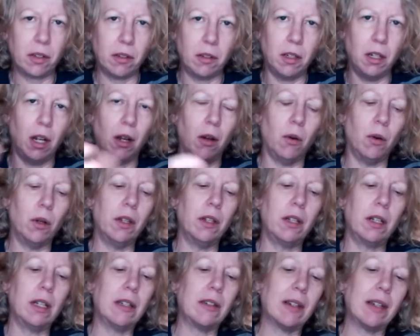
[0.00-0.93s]

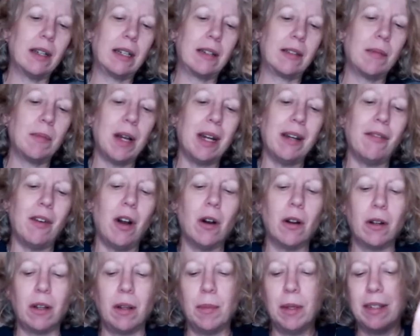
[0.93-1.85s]
It's like some kind of
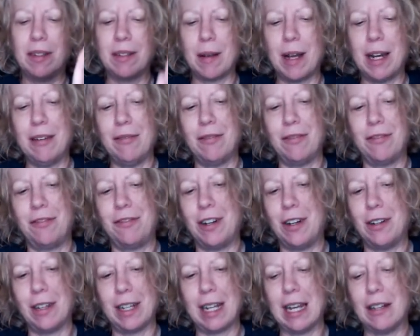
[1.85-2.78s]
argument, some kind of
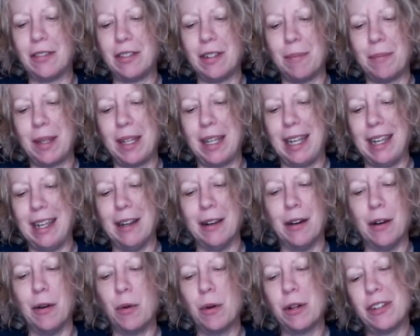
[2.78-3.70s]
falling out, something here,
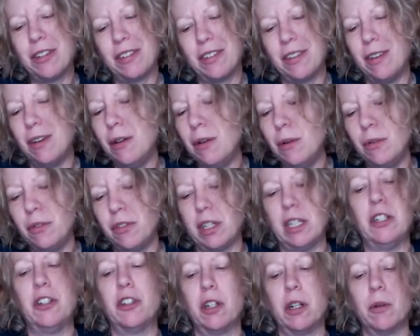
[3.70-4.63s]
or just news in
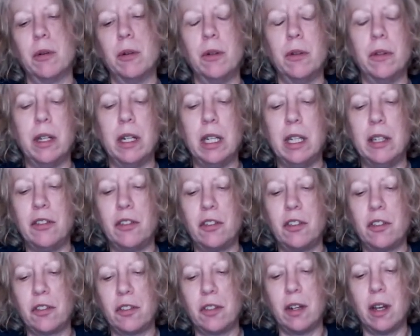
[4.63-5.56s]
general that is
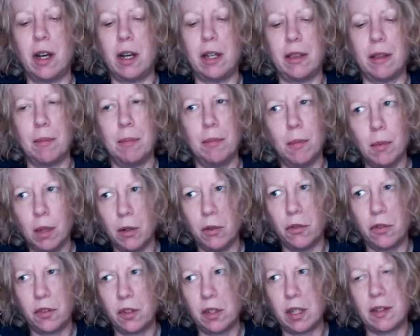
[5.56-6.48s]
just not the
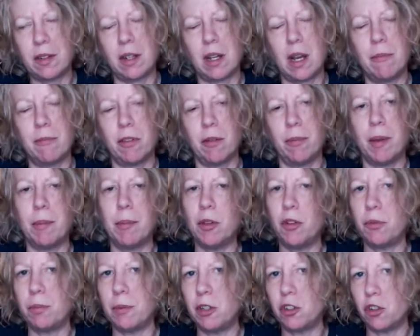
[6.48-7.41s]
most, doesn't come from the most
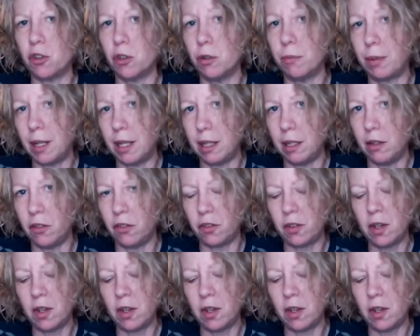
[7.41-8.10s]
mature place.